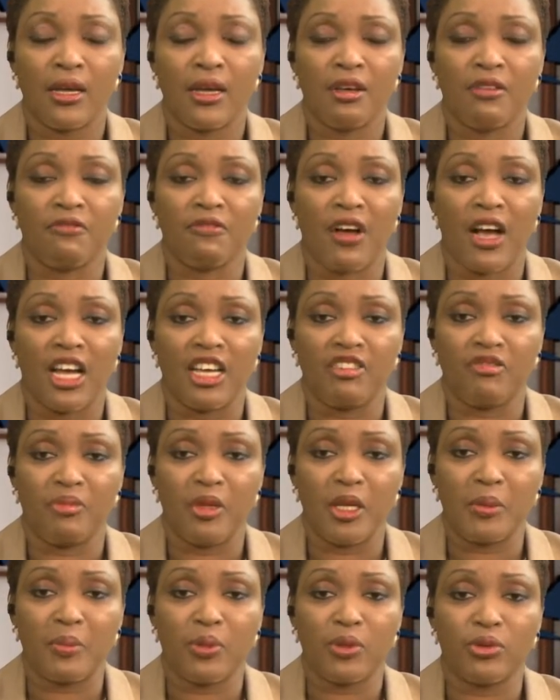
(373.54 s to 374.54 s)
5
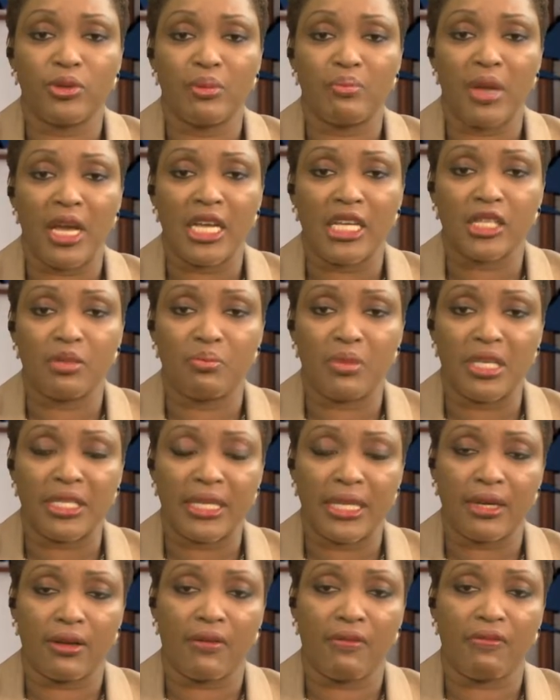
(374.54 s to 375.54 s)
people remained
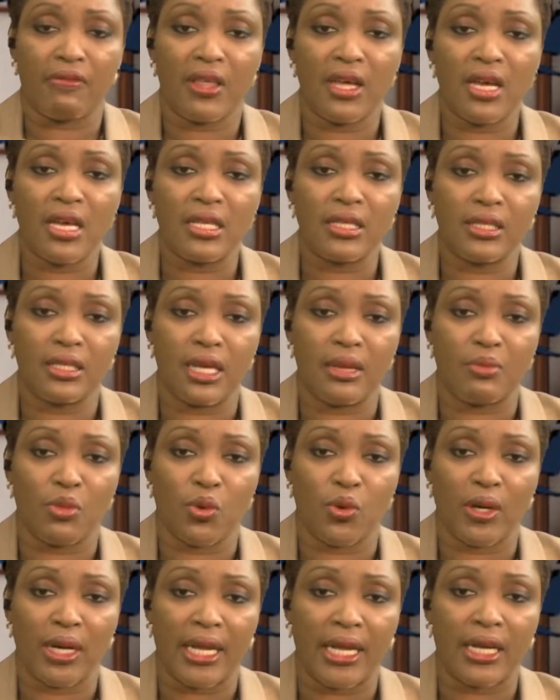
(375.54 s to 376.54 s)
missing on Thursday
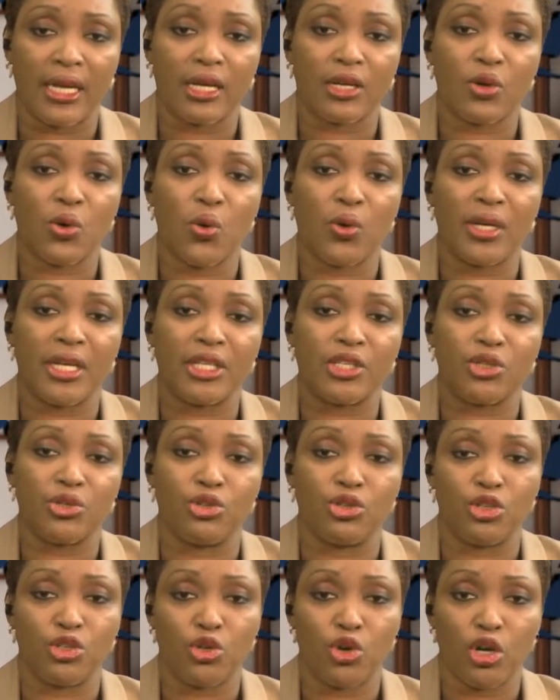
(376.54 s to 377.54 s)
morning, according to
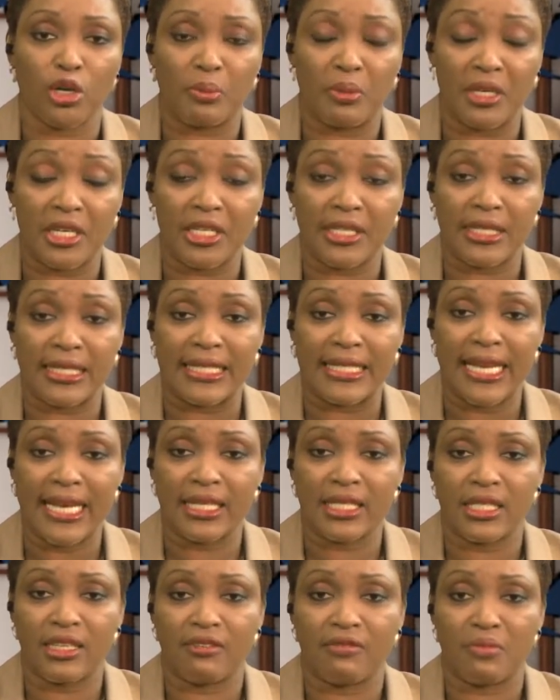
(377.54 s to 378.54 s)
New York Police
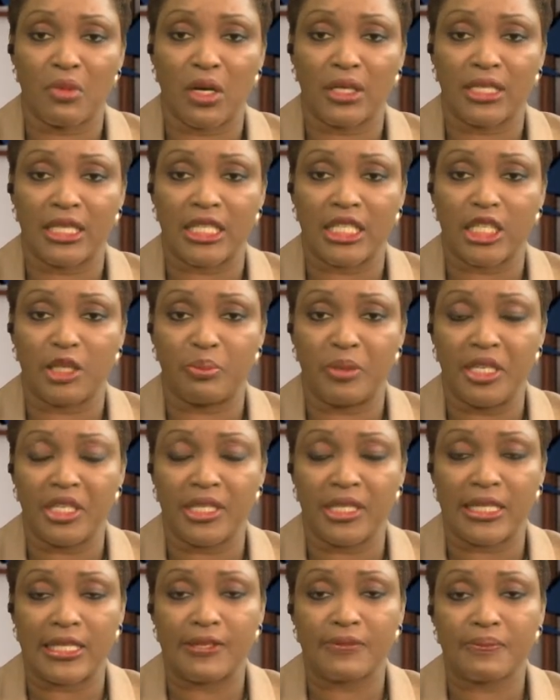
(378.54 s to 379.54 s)
Detective Martin
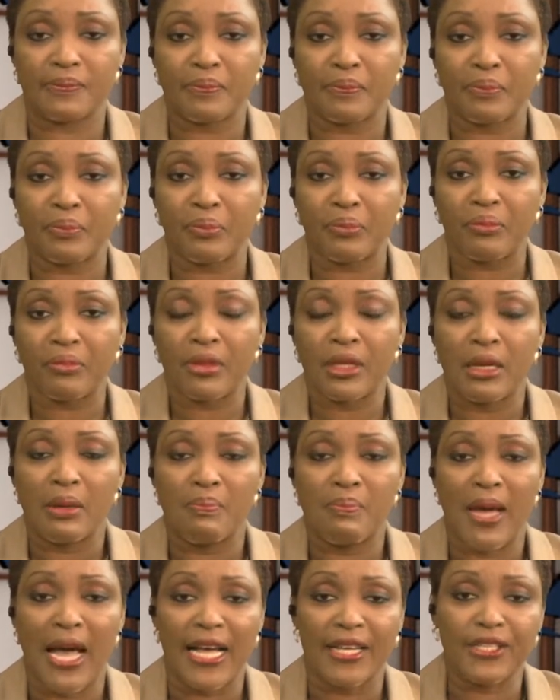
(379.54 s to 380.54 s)
Speechley.
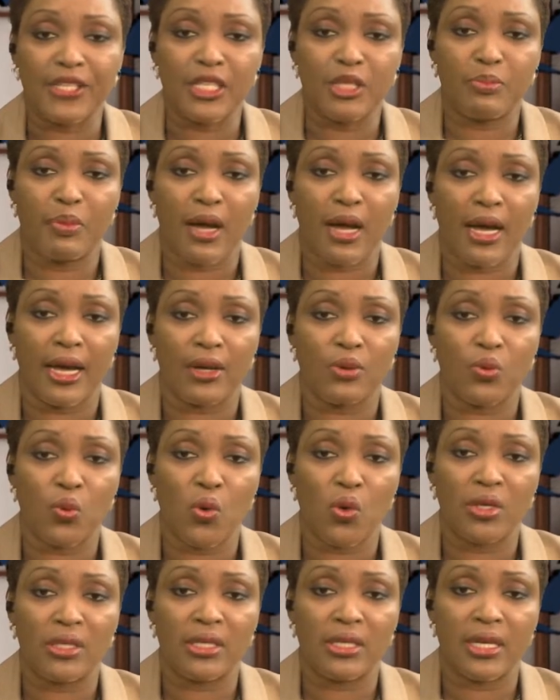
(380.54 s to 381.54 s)
Passers-by
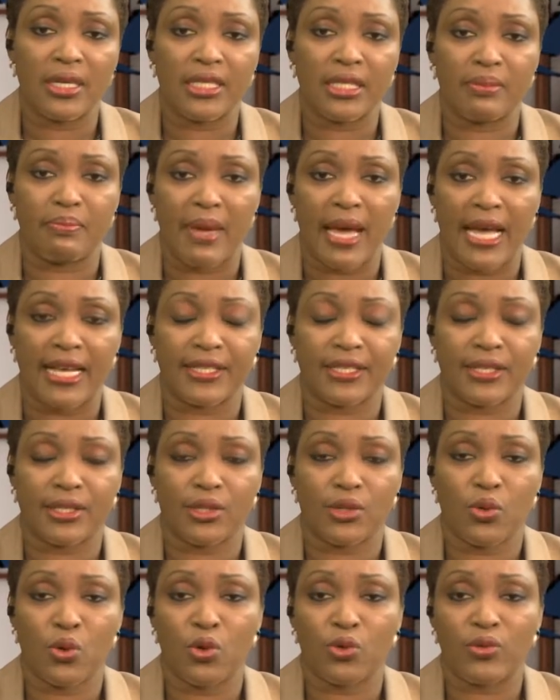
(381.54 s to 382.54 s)
wore dust
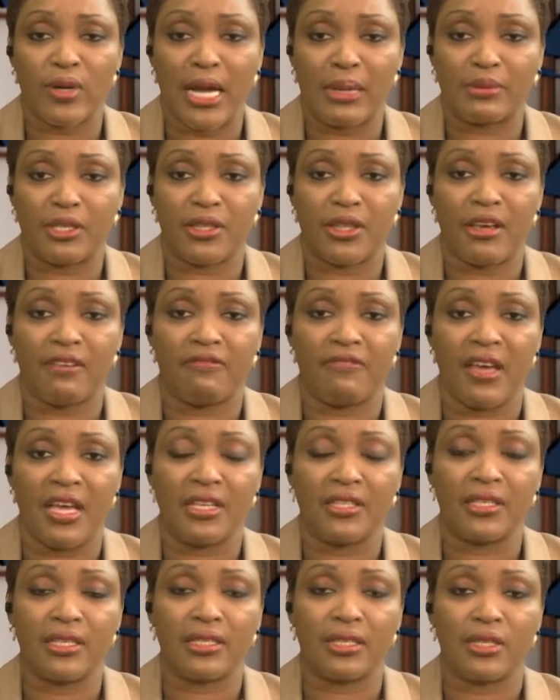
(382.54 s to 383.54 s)
masks or wrapped their
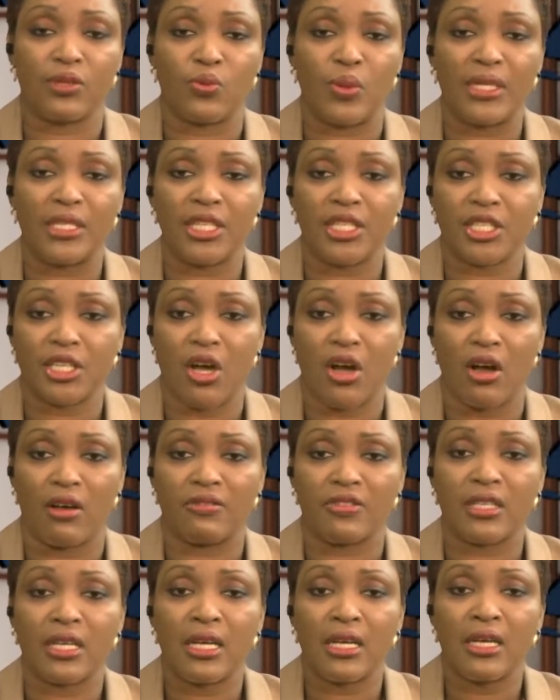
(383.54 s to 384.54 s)
faces in winter
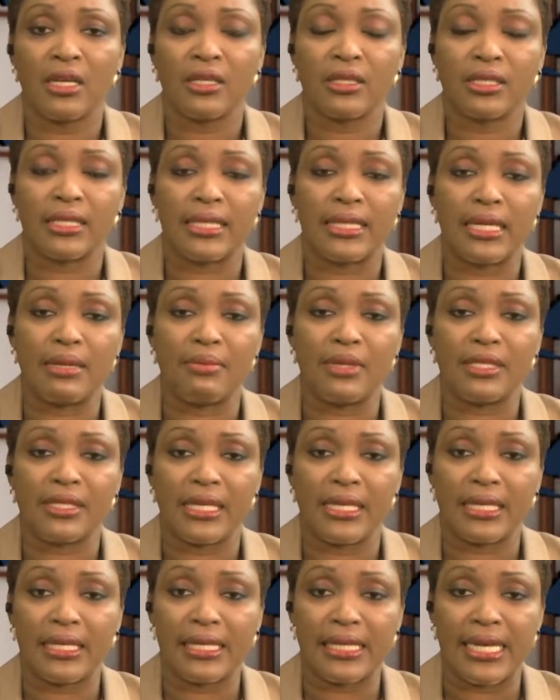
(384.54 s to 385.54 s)
scarves to limit
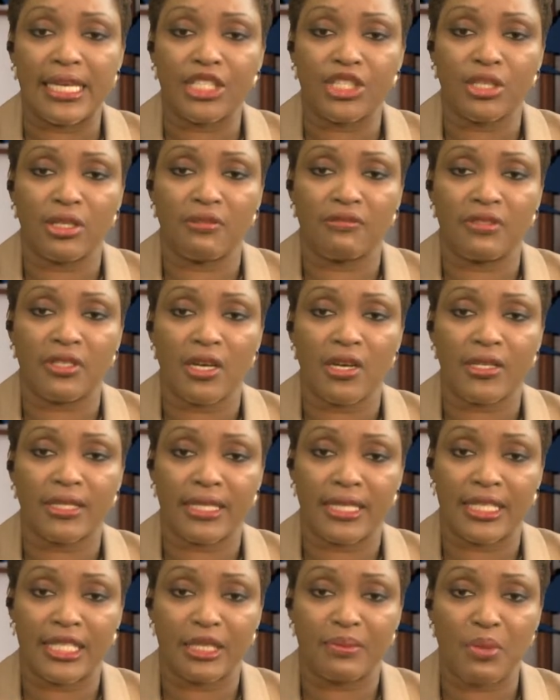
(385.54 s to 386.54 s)
inhalation of
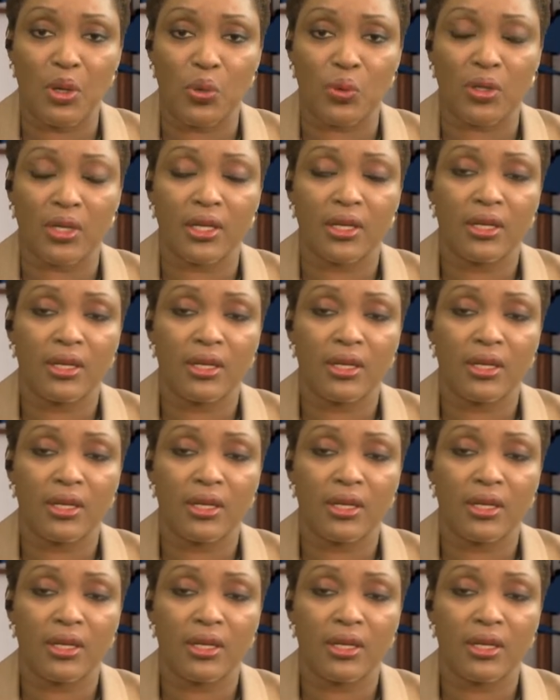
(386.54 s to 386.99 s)
dust and smoke.